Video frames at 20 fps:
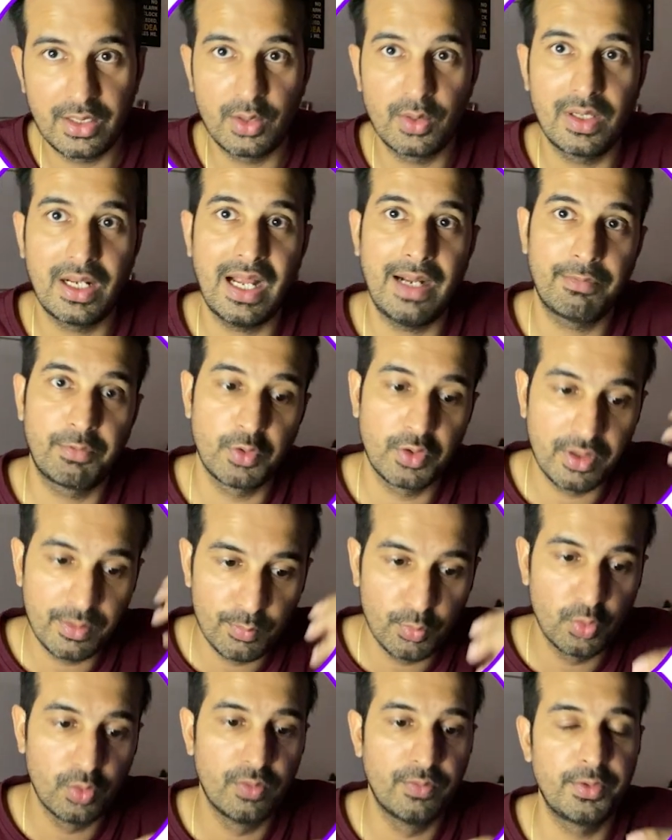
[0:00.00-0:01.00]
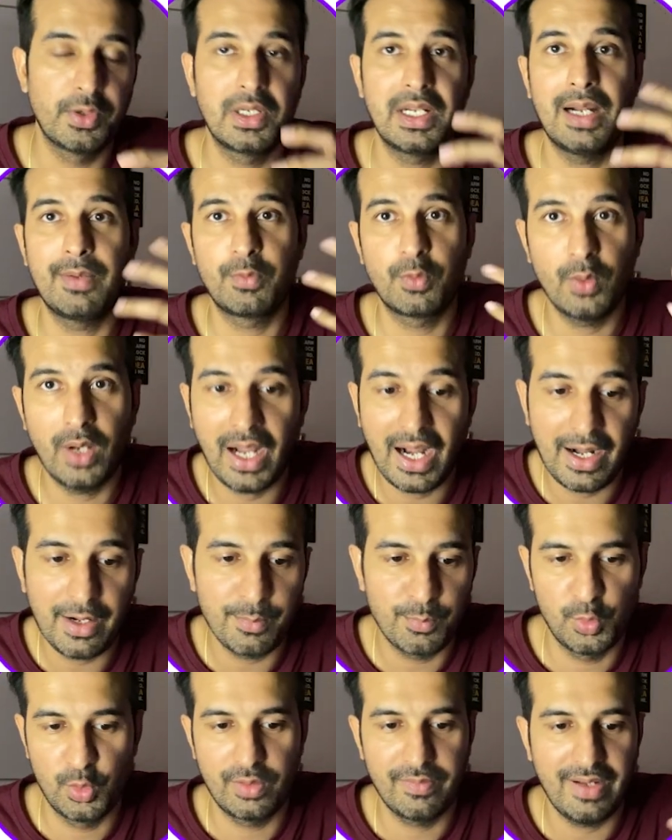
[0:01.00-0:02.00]
You will have to remove, you will have to add
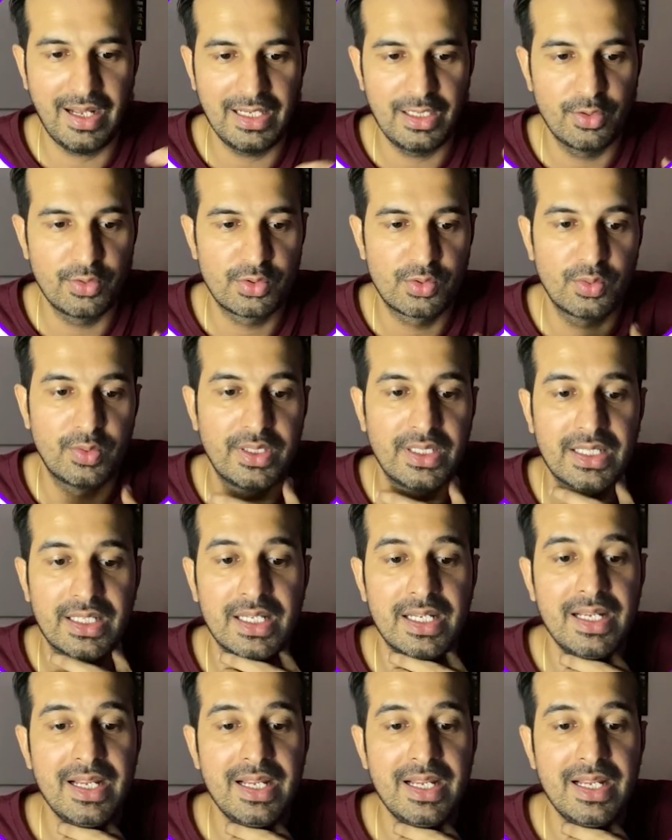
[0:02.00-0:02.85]
more values to it